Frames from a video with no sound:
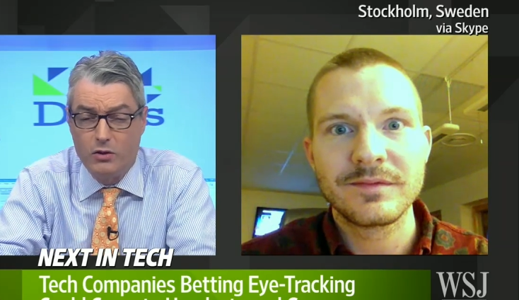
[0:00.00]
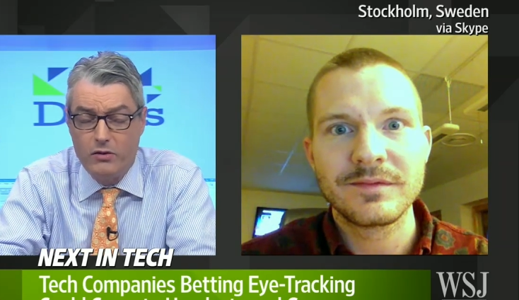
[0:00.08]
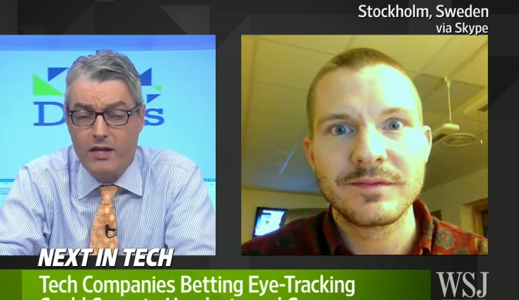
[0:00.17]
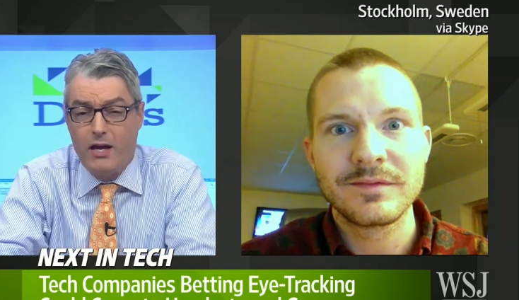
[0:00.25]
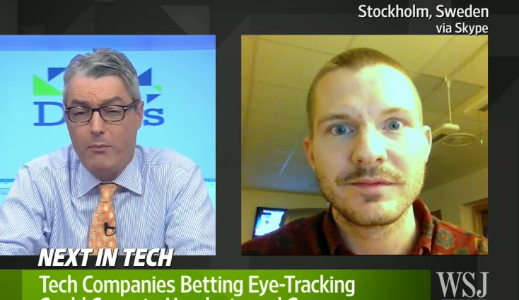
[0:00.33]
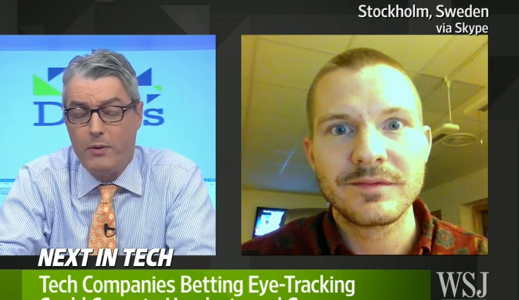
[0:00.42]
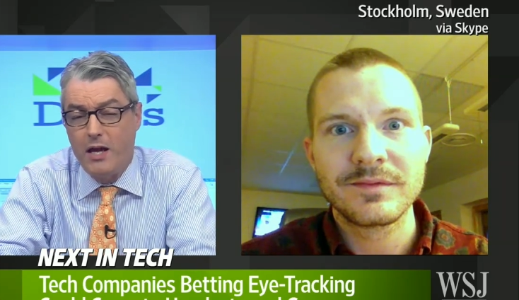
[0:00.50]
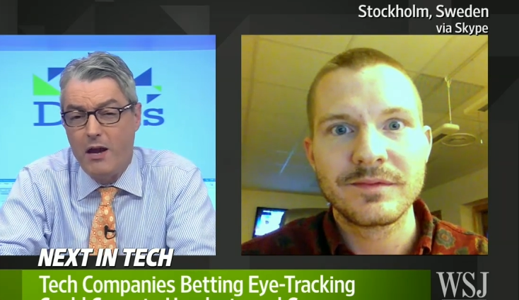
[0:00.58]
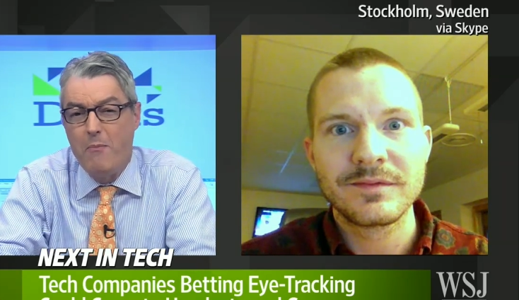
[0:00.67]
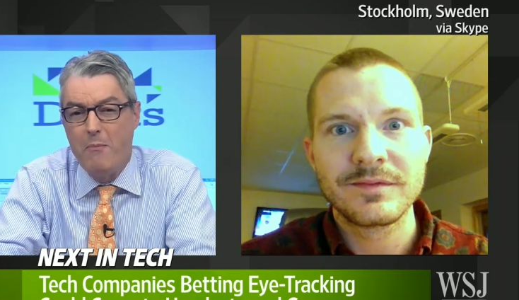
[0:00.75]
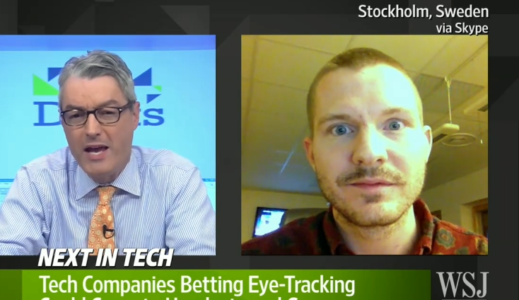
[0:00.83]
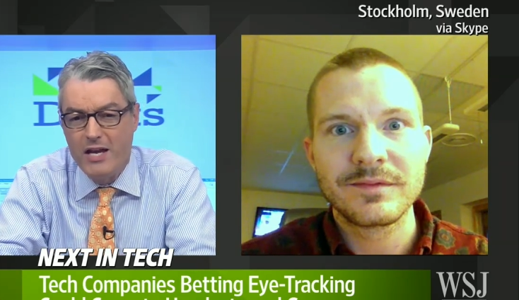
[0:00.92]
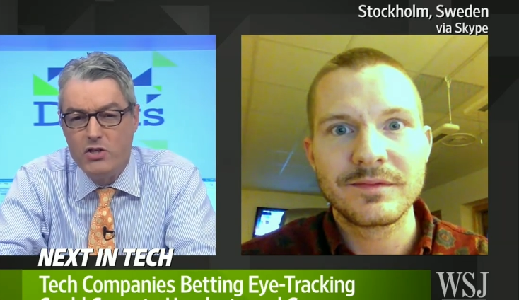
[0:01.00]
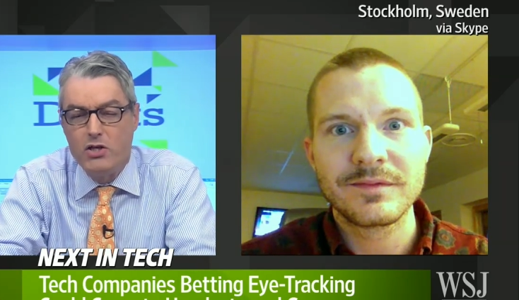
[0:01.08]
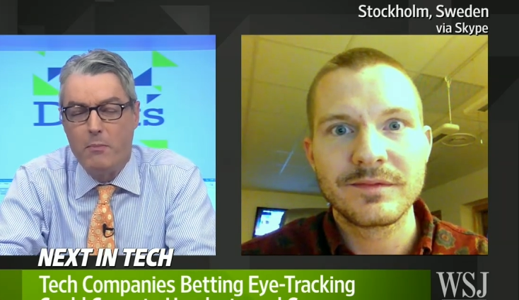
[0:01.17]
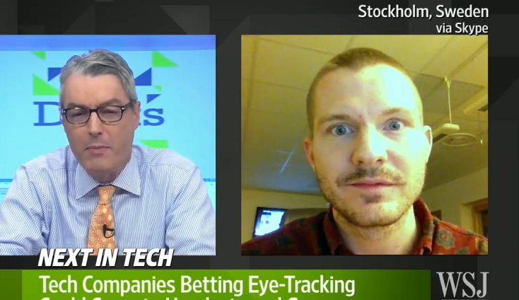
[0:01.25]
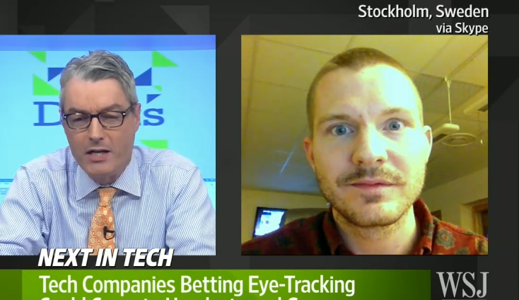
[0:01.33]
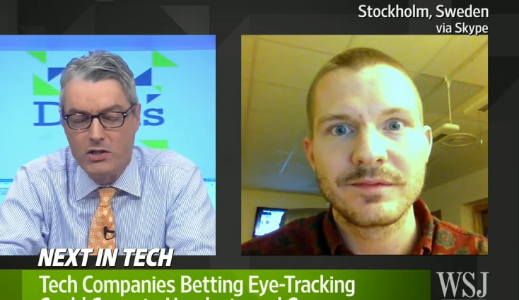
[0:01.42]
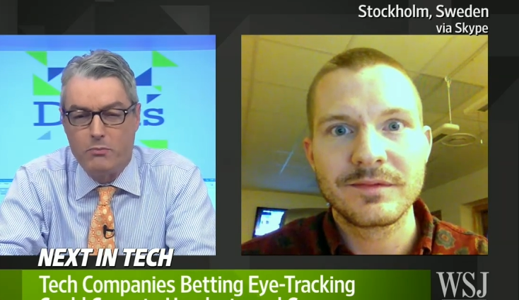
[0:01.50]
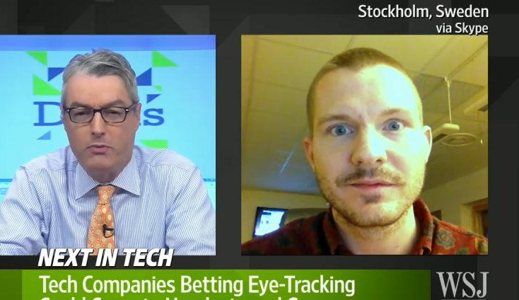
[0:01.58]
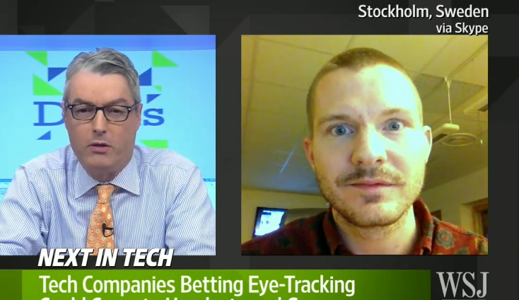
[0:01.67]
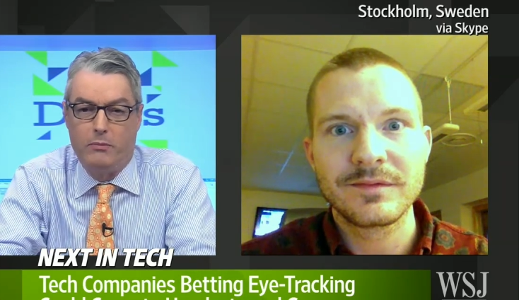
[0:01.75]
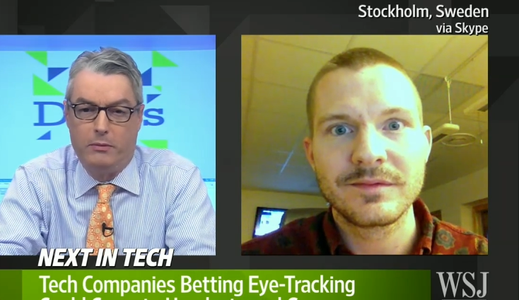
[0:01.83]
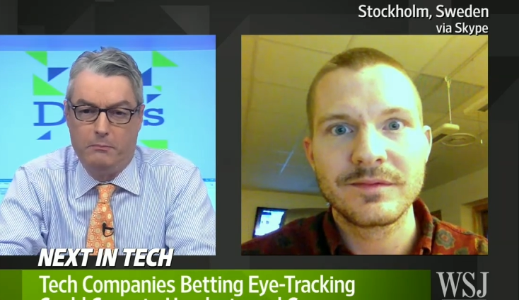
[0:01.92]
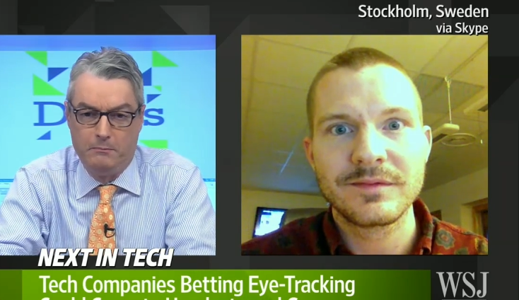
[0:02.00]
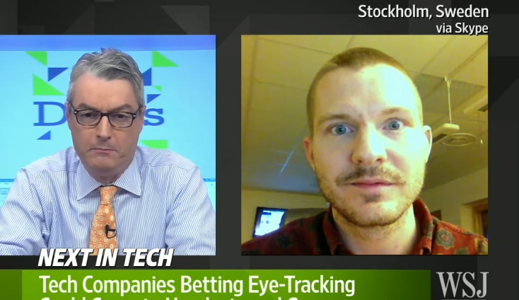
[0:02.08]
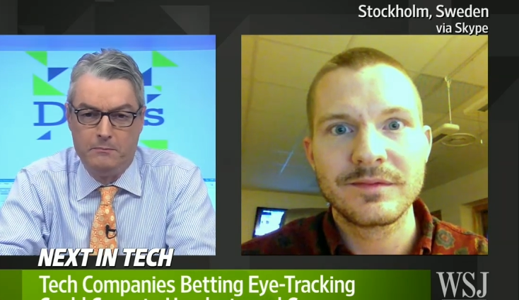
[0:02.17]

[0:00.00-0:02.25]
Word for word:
Speaker 1: Couldn't that be a major, major problem?